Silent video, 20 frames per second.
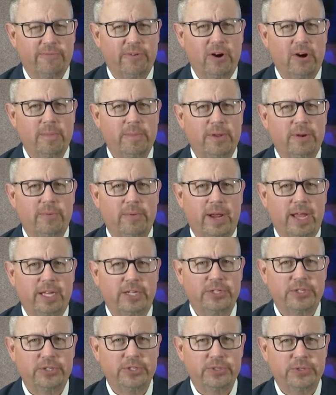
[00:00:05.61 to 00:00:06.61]
Farm and
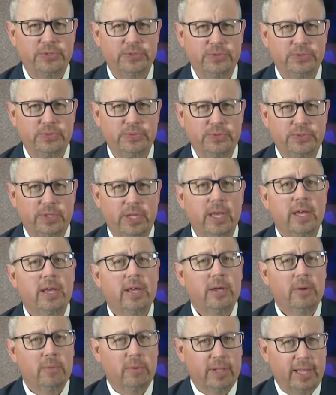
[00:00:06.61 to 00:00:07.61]
Ranch News.
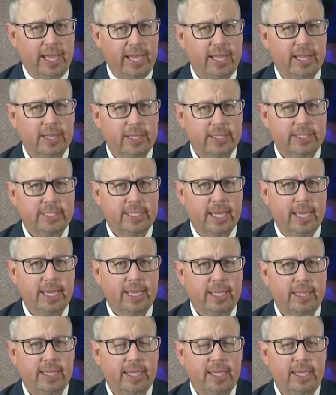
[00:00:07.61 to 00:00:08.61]
Well, hey, it looks
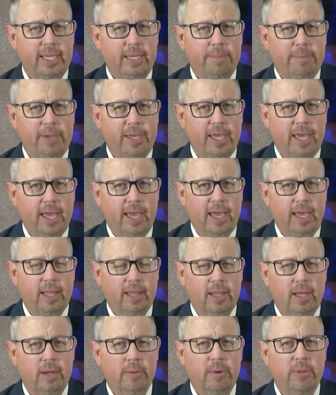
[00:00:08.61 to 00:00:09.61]
like the EPA,
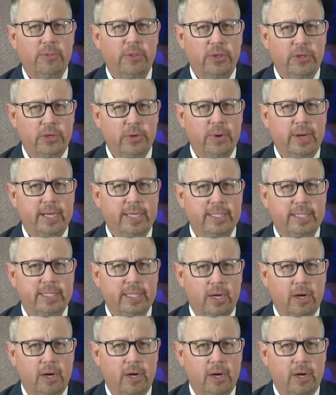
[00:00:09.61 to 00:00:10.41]
along with the U.S.